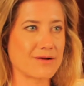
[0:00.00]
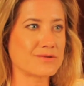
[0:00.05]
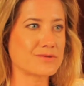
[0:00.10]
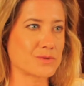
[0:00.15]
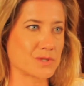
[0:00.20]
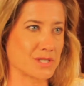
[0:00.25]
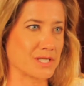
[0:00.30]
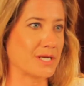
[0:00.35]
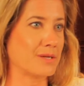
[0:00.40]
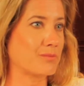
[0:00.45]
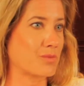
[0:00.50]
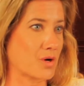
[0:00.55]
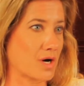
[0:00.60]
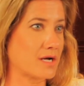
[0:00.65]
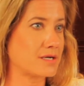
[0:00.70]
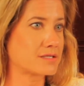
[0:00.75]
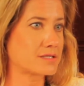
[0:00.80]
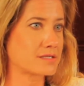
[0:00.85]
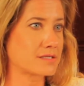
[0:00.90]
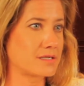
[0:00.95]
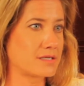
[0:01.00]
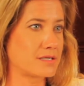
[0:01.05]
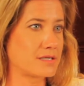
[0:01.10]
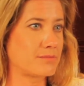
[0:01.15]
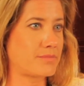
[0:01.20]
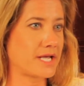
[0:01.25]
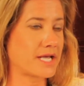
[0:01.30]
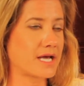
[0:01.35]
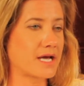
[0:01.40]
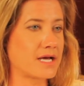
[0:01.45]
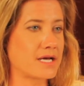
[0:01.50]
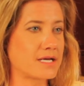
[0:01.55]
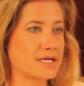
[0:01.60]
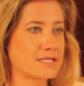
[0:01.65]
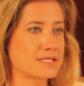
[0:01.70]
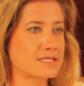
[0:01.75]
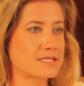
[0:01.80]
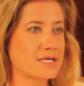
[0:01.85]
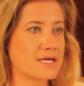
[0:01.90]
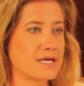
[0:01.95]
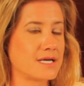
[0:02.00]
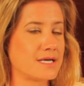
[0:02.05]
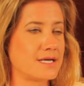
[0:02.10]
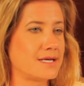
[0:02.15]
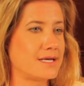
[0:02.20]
I was really impressed because